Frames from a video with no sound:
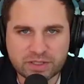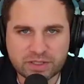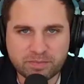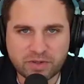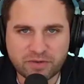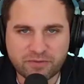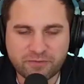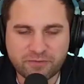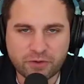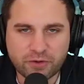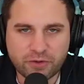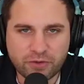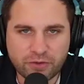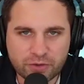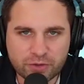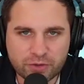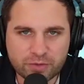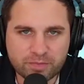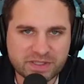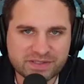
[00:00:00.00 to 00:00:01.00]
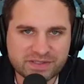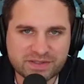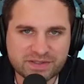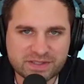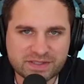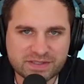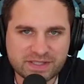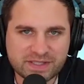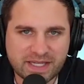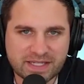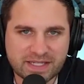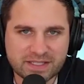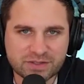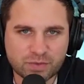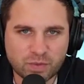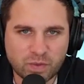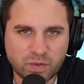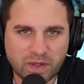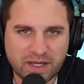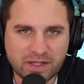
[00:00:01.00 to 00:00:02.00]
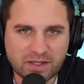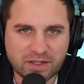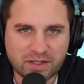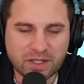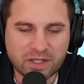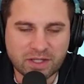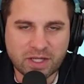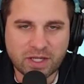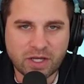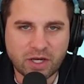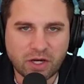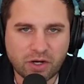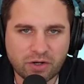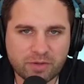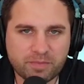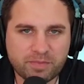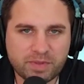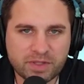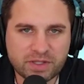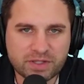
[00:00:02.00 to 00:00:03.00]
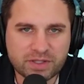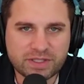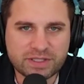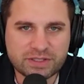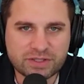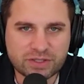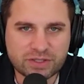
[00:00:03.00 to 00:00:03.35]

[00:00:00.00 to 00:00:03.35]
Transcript: but for their business as well. Our ability to